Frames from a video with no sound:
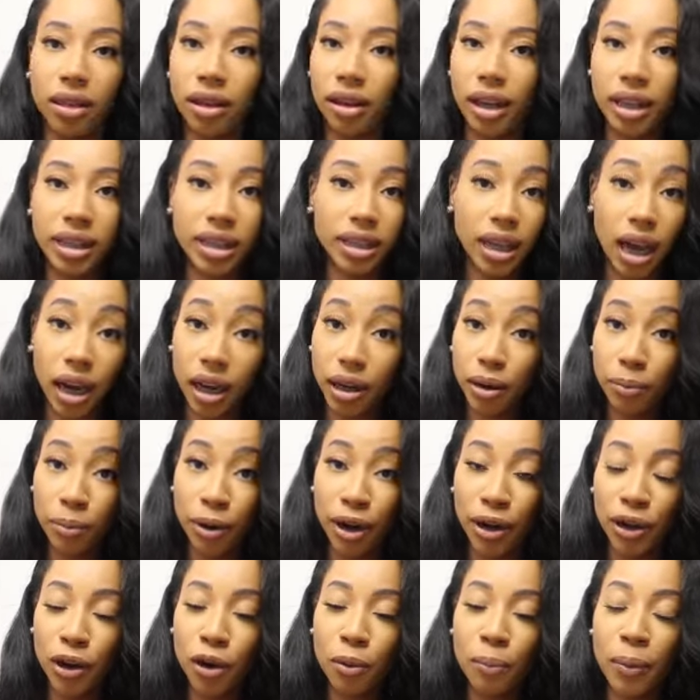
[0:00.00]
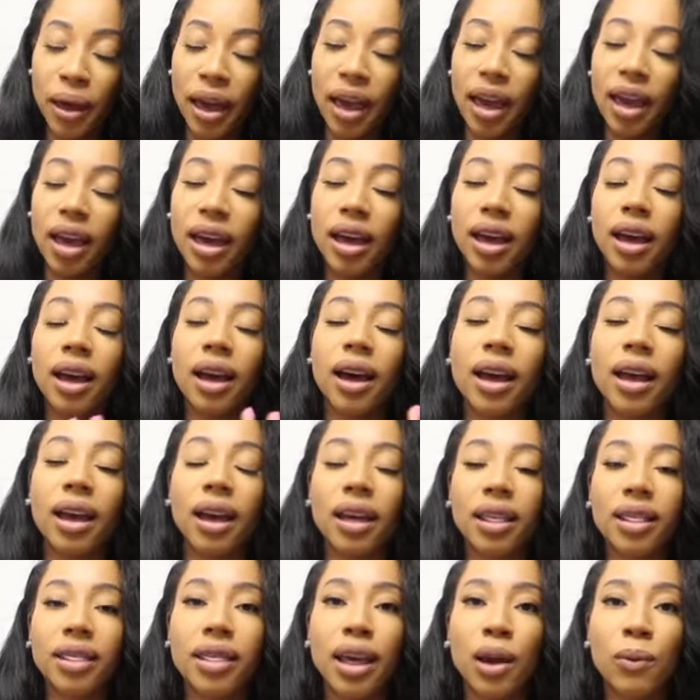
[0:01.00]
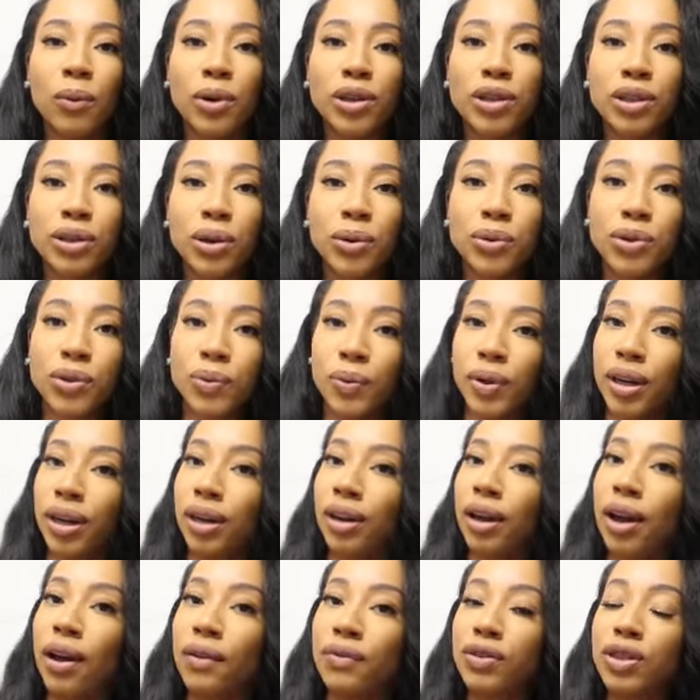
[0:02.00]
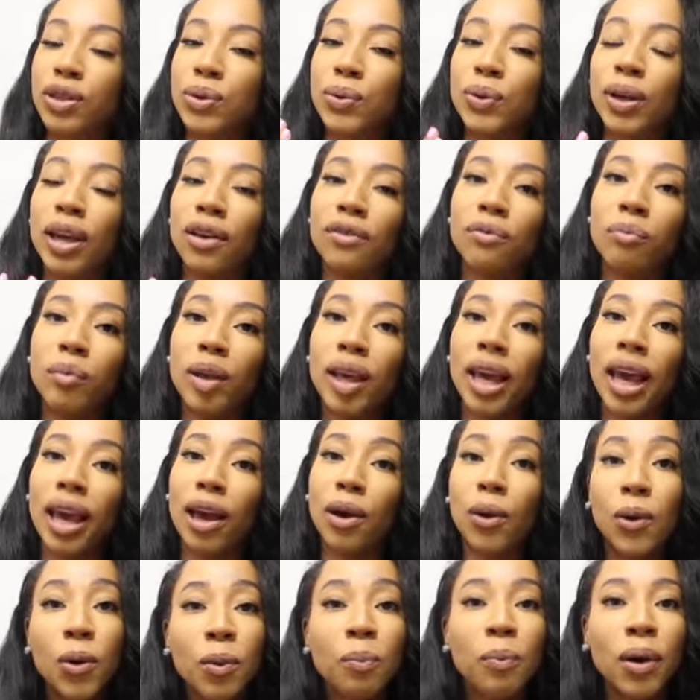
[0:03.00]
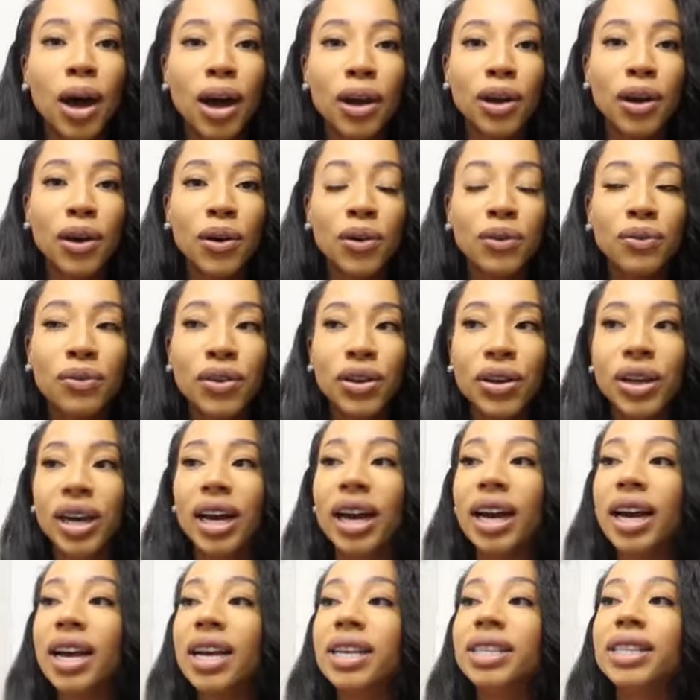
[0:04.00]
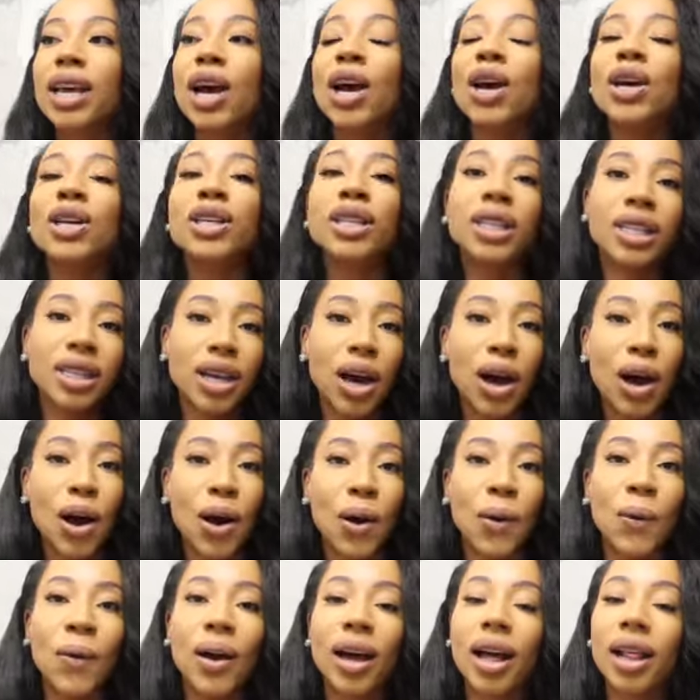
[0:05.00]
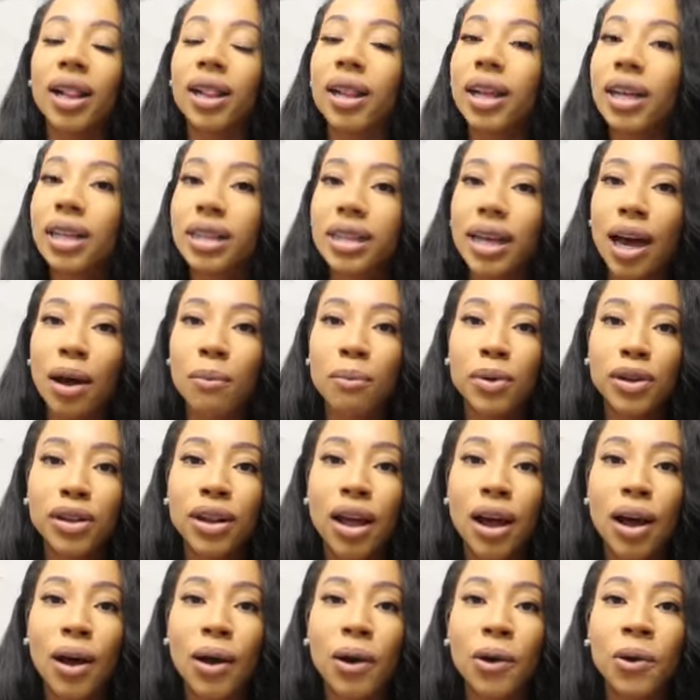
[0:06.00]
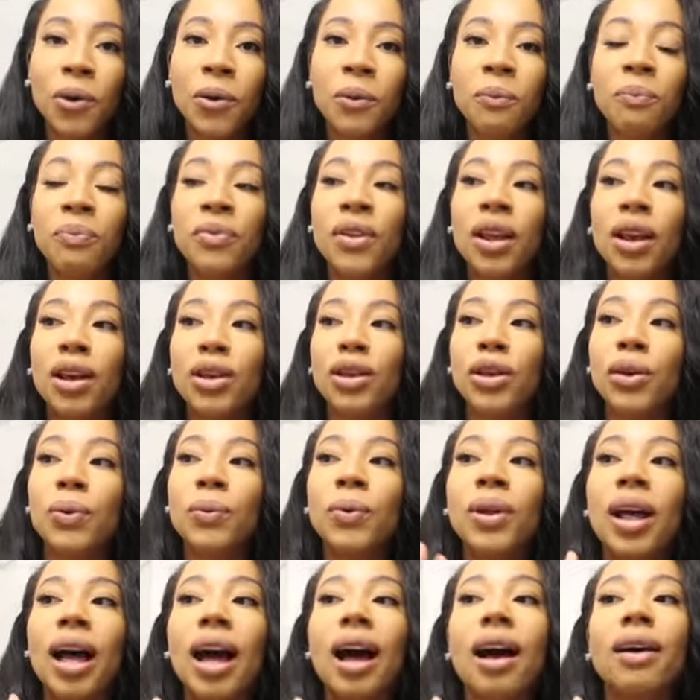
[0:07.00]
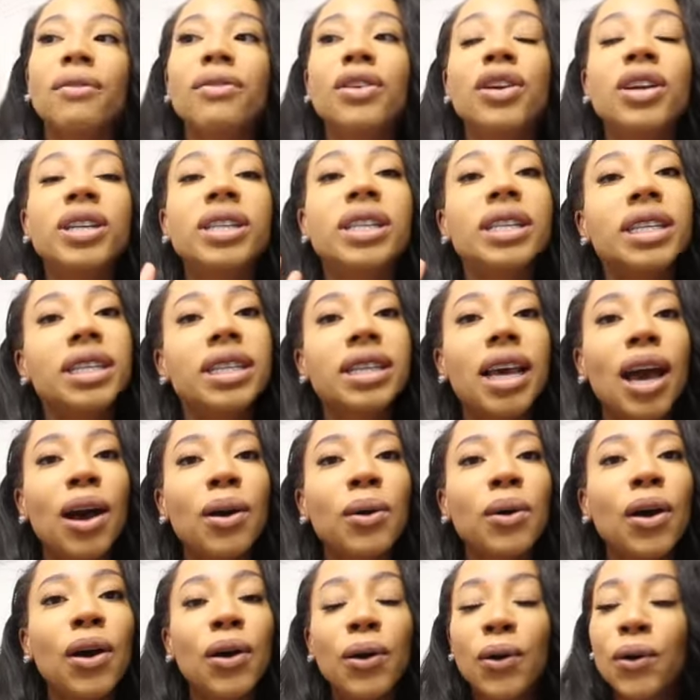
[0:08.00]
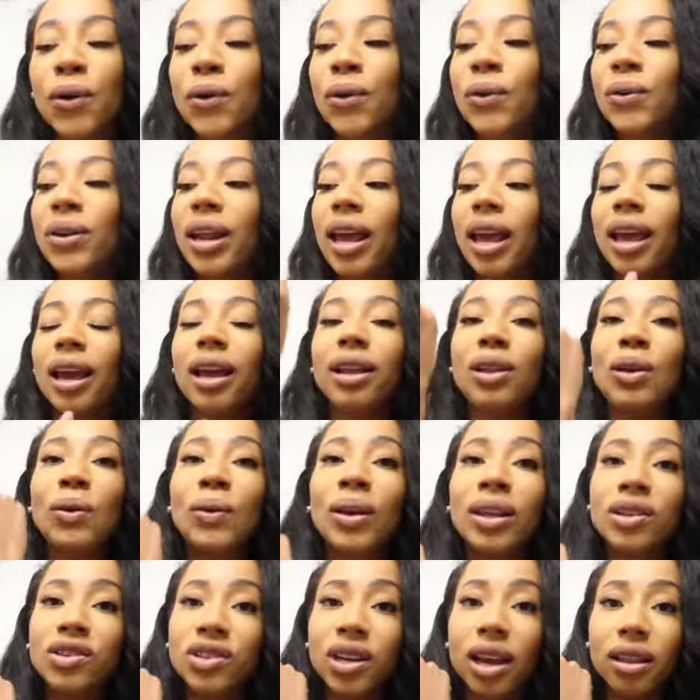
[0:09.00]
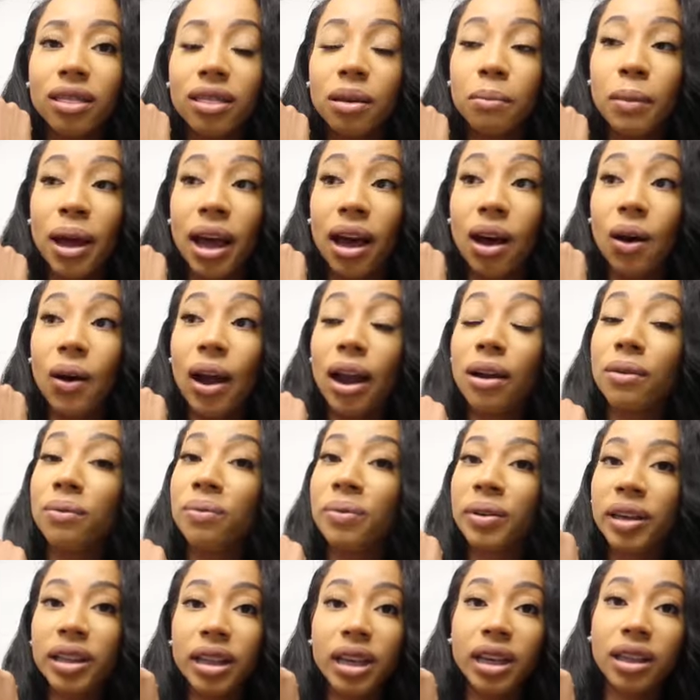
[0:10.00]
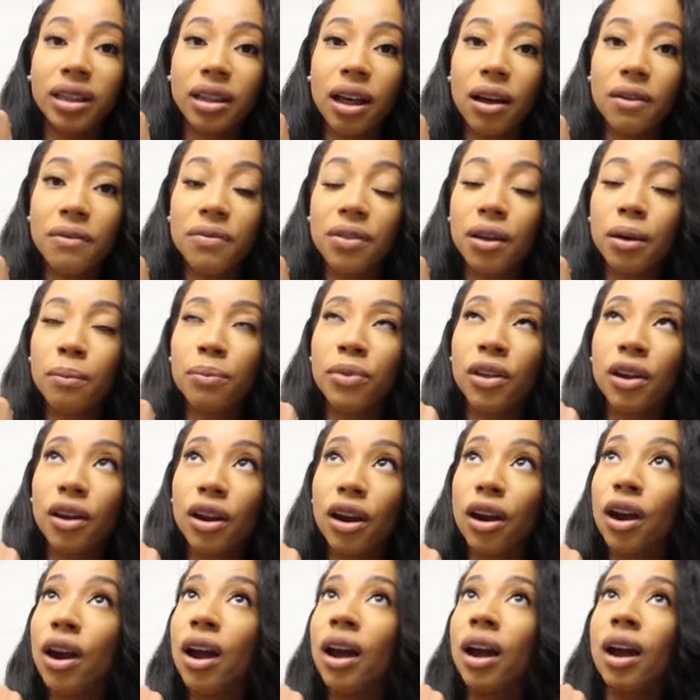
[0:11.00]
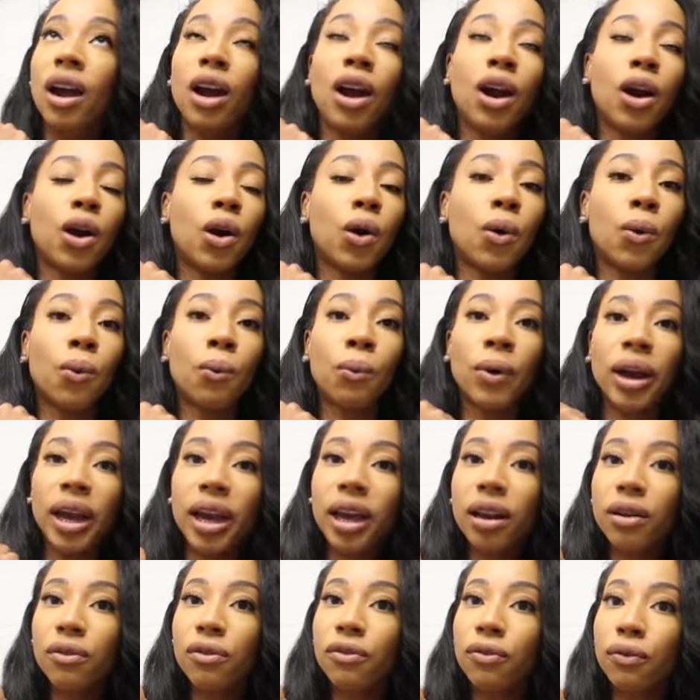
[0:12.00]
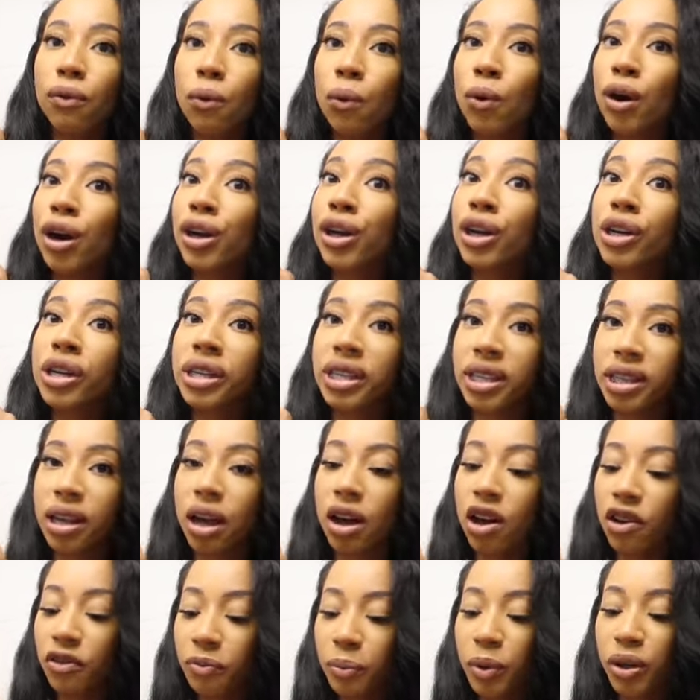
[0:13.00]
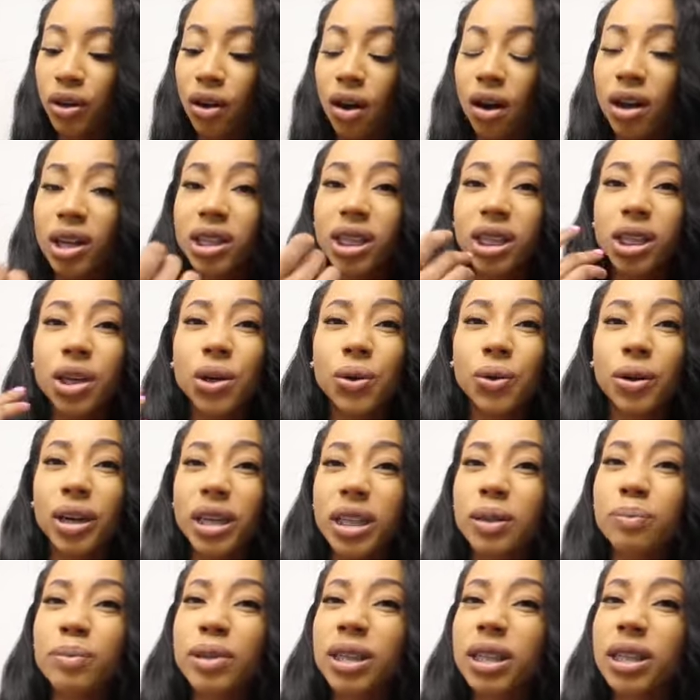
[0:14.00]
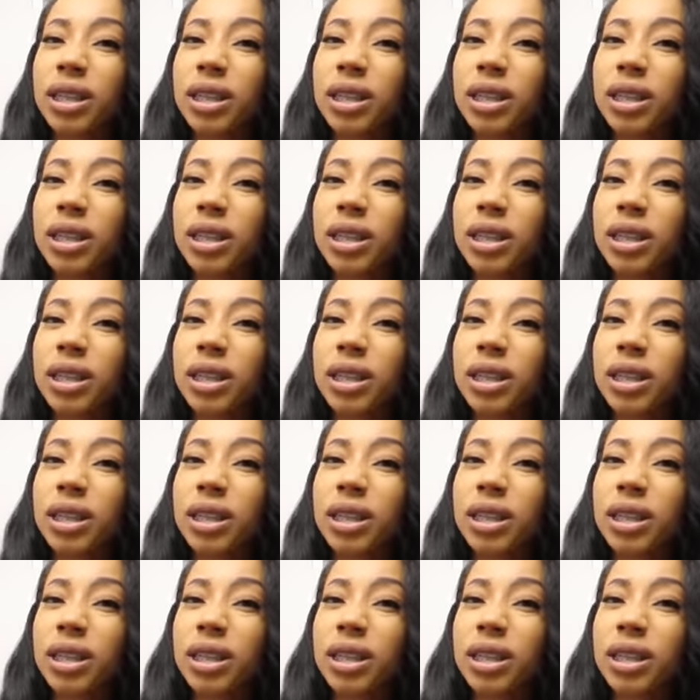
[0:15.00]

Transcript: it's not going to break your bank. They were so sweet enough to give me a coupon code for you guys. So click down below. You will have your discount code and you can check them out. I really love them. They're great for yourself, but also Christmas